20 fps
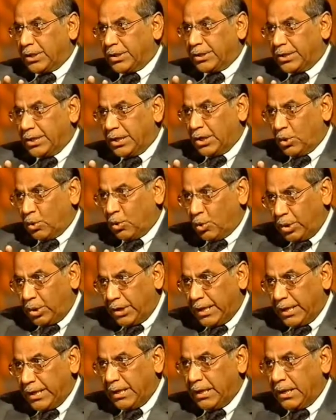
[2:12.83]
the
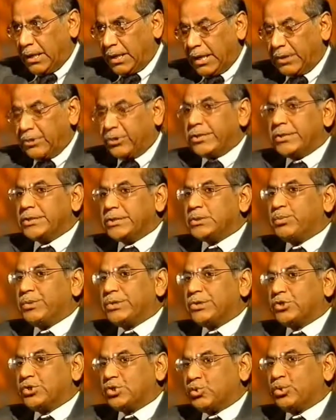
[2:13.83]
only countries
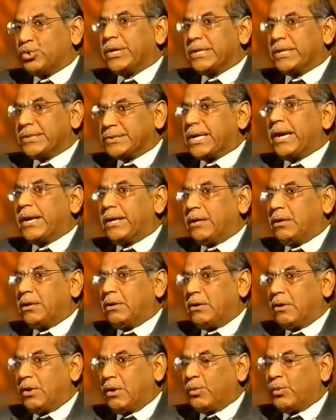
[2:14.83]
which stood aside
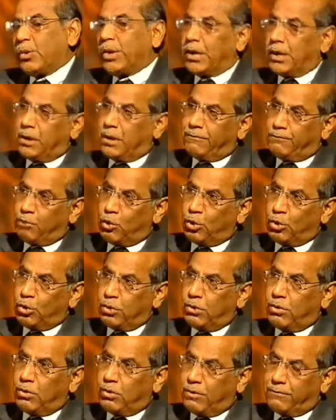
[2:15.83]
were
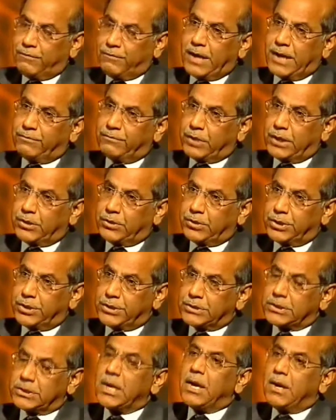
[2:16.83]
4 or 5
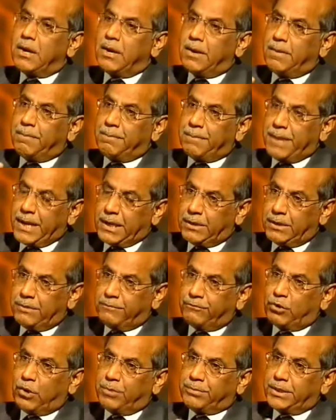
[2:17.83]
countries,
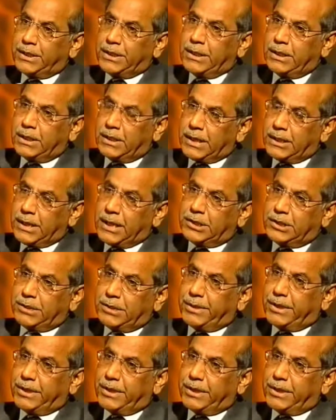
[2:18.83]
mainly from the Latin